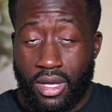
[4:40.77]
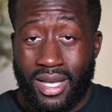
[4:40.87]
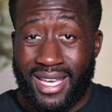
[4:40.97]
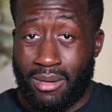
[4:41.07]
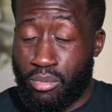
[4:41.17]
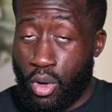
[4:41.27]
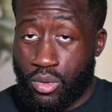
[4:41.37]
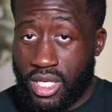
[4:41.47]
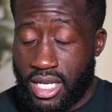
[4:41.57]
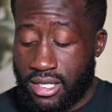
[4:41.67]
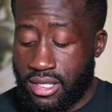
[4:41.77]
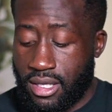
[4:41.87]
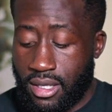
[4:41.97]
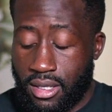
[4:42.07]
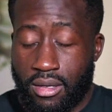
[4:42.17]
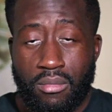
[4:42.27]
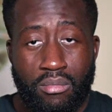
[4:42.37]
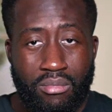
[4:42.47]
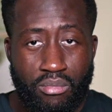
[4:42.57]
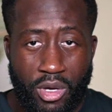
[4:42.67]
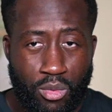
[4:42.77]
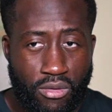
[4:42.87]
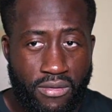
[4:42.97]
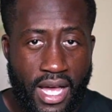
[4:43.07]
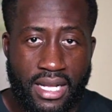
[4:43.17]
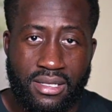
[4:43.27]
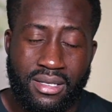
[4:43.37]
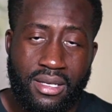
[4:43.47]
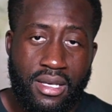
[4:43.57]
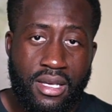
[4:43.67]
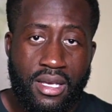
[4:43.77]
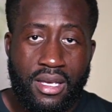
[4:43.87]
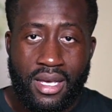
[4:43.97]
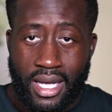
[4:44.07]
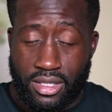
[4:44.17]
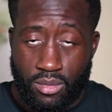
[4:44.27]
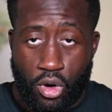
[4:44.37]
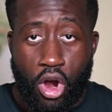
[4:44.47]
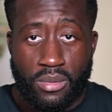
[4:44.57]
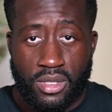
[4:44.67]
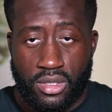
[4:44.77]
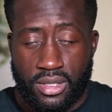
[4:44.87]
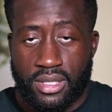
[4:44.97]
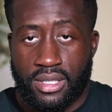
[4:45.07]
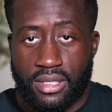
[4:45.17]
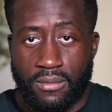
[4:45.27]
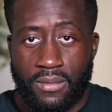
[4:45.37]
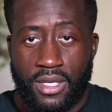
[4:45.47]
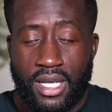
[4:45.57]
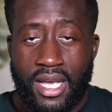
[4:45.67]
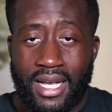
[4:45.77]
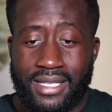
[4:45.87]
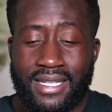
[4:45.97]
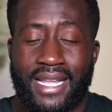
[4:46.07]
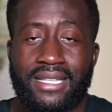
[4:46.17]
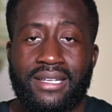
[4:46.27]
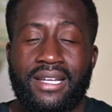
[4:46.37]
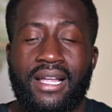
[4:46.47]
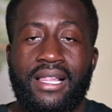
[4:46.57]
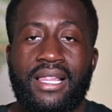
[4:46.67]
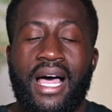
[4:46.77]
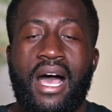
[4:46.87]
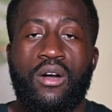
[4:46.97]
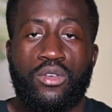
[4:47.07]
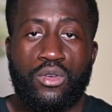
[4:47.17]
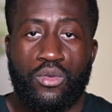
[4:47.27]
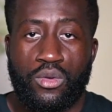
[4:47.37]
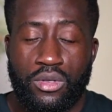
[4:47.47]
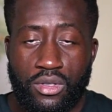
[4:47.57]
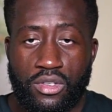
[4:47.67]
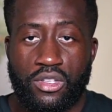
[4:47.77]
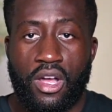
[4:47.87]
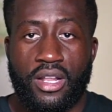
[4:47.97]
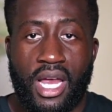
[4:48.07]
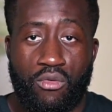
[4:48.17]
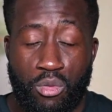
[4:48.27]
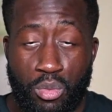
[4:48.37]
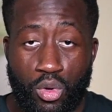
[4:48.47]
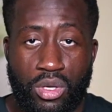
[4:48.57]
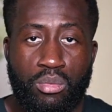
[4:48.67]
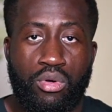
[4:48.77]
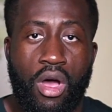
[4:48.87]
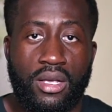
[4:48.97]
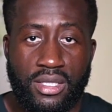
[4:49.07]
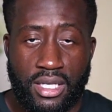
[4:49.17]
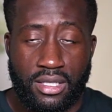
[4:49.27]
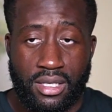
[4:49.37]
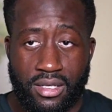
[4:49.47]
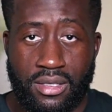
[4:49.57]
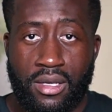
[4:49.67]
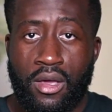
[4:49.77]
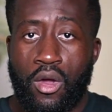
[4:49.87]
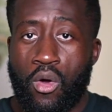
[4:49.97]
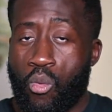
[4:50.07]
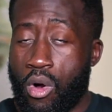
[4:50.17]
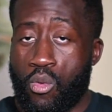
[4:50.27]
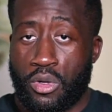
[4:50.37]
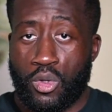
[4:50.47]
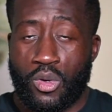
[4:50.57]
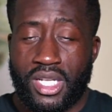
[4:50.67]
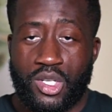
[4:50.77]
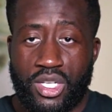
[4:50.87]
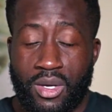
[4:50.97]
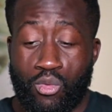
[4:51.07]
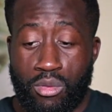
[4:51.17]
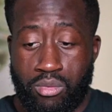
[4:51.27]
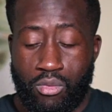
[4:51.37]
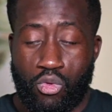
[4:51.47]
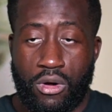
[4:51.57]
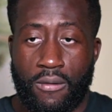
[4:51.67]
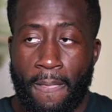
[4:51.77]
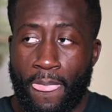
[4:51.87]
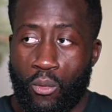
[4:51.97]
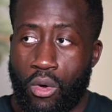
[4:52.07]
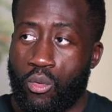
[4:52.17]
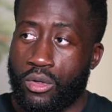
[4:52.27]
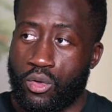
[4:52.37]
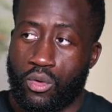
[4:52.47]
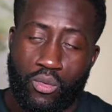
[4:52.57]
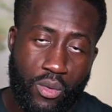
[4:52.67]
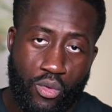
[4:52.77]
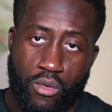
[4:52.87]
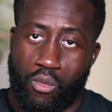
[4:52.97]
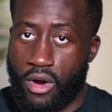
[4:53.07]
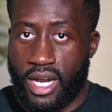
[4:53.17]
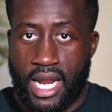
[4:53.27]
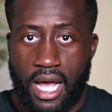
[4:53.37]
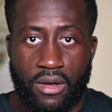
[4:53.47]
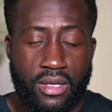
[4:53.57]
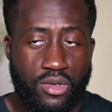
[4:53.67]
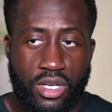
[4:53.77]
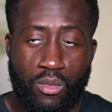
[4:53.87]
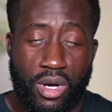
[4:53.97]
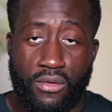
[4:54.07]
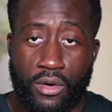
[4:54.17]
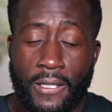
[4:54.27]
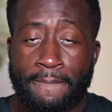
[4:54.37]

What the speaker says: getting proteins, minimal fats, and some carbs into your system, because then that's going to allow you to start that rebuilding process. Because what we're doing in the gym, what we're doing when we're working out in the gym, whatever,